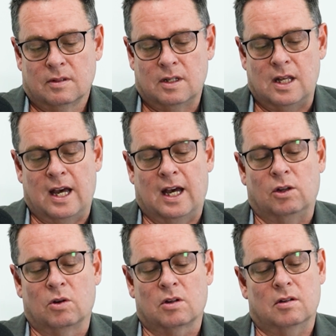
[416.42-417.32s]
Yeah,
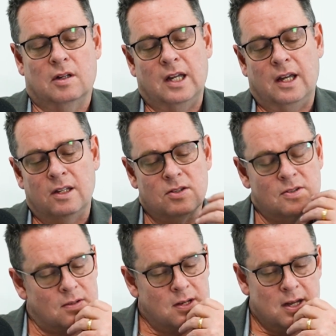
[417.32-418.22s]
look,
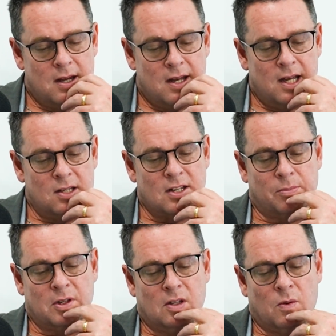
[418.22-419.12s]
it's
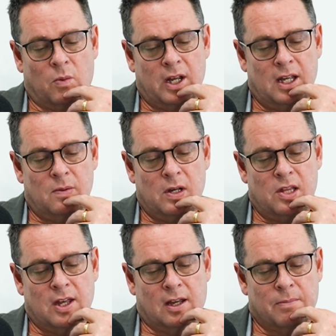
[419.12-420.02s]
something that we
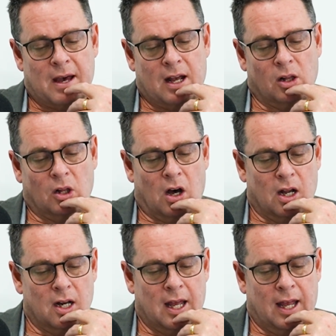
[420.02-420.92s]
think about a
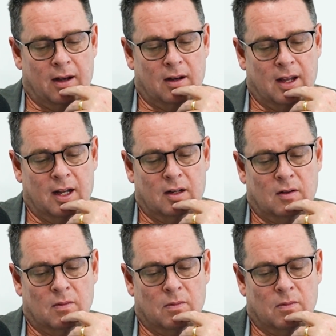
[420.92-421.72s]
lot, and